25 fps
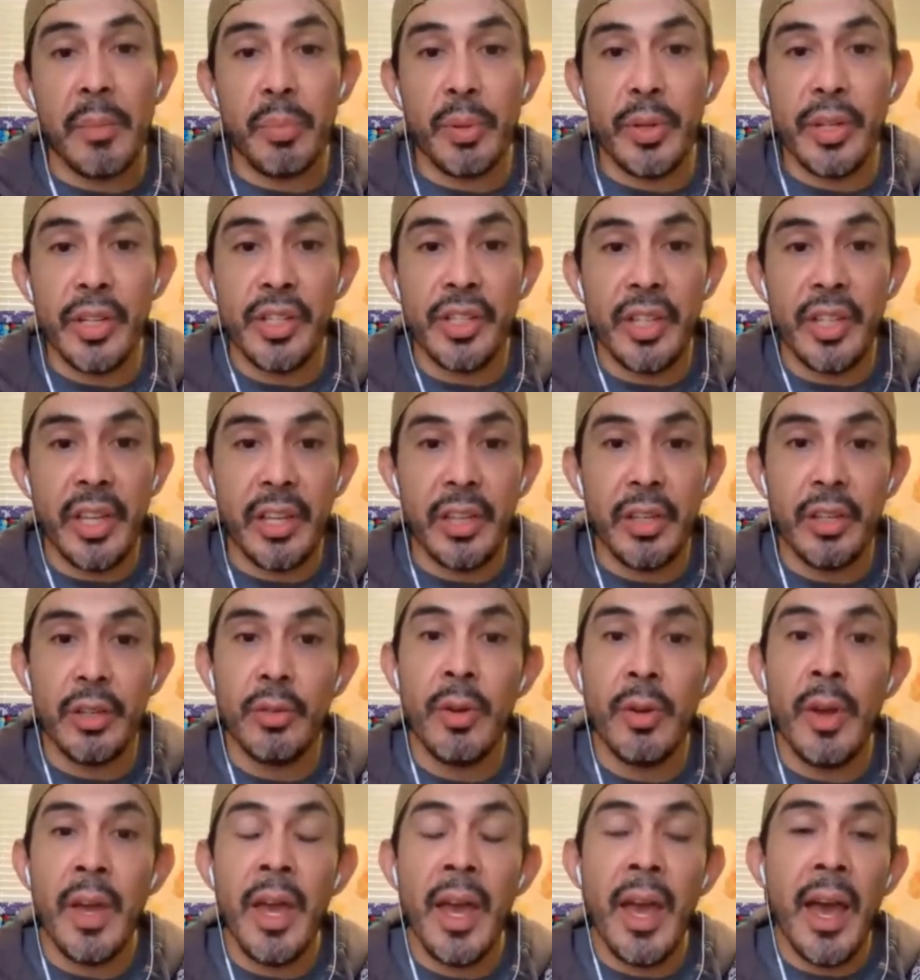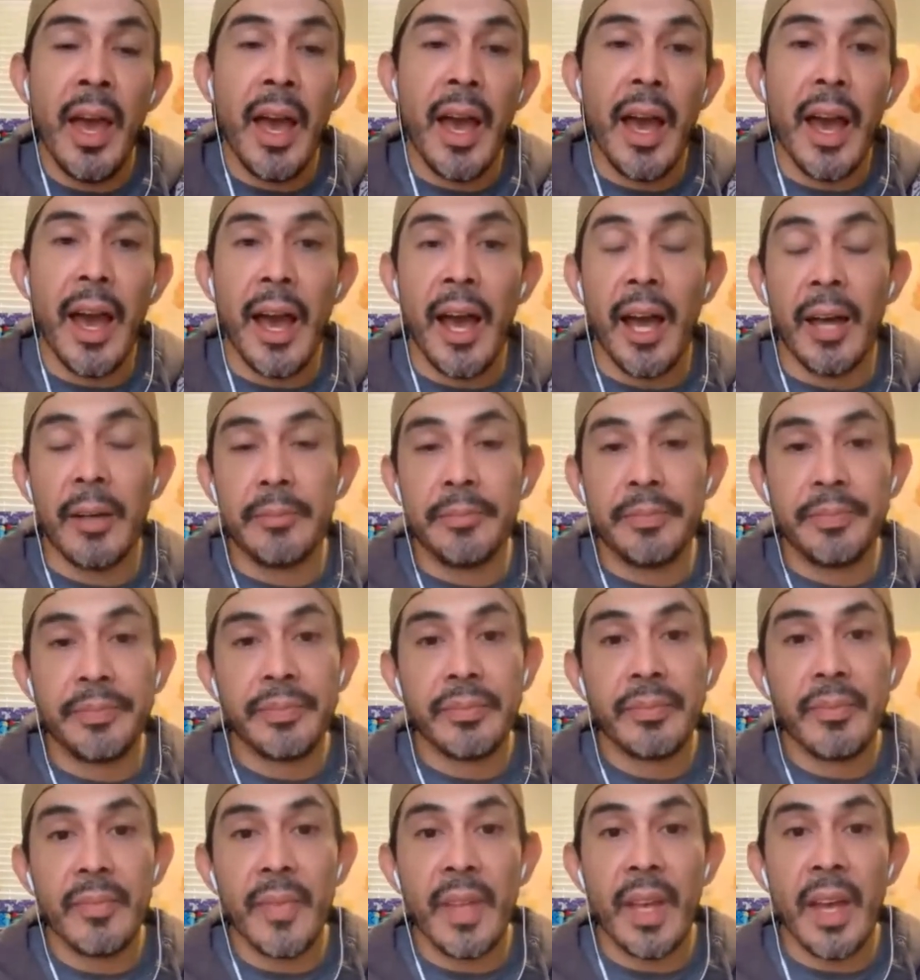appreciate you. Um,
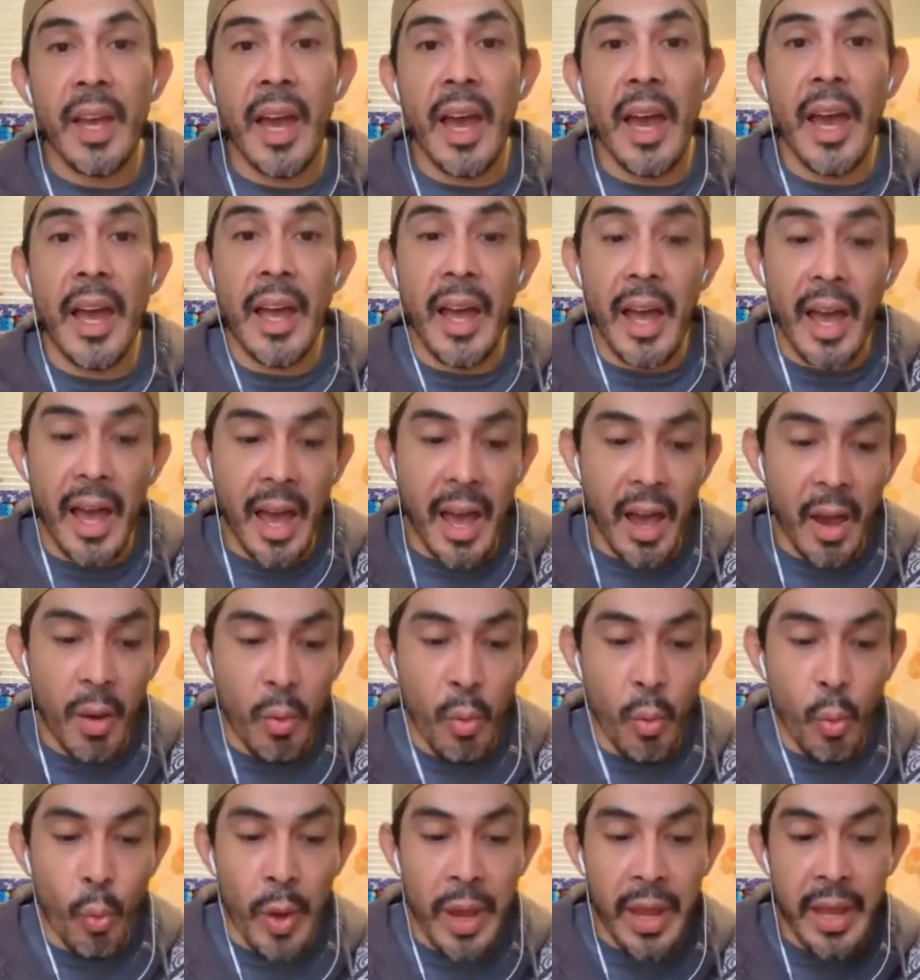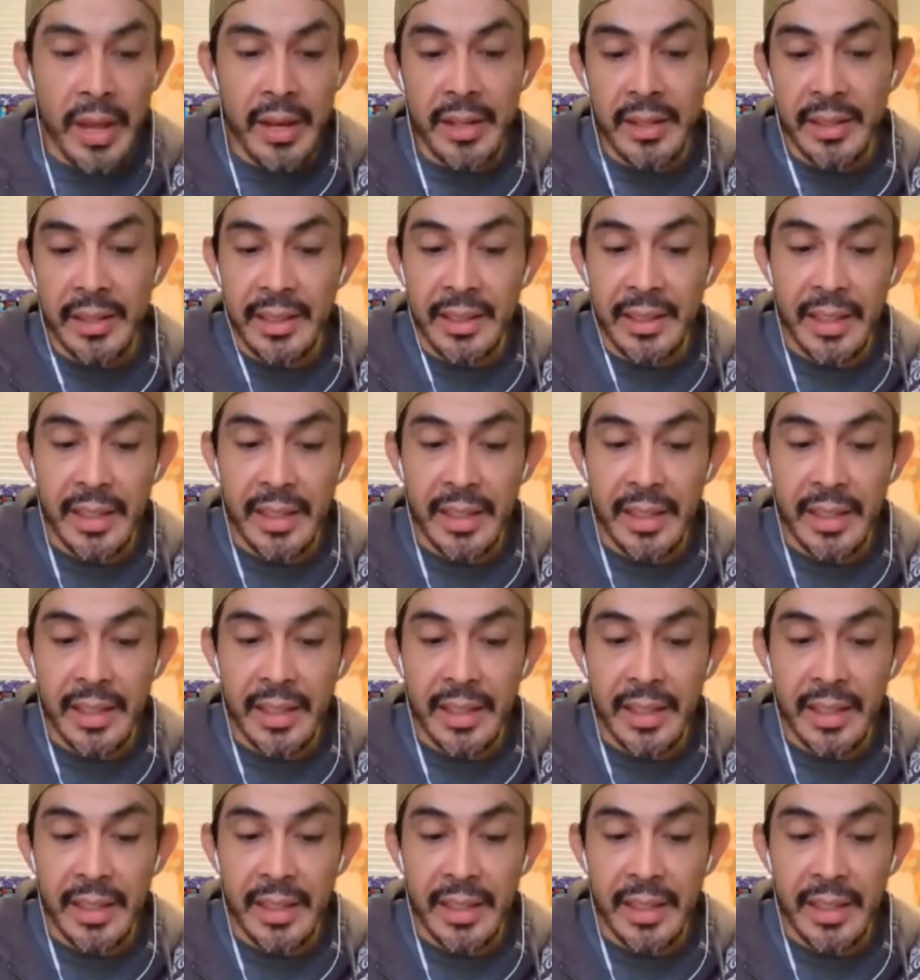when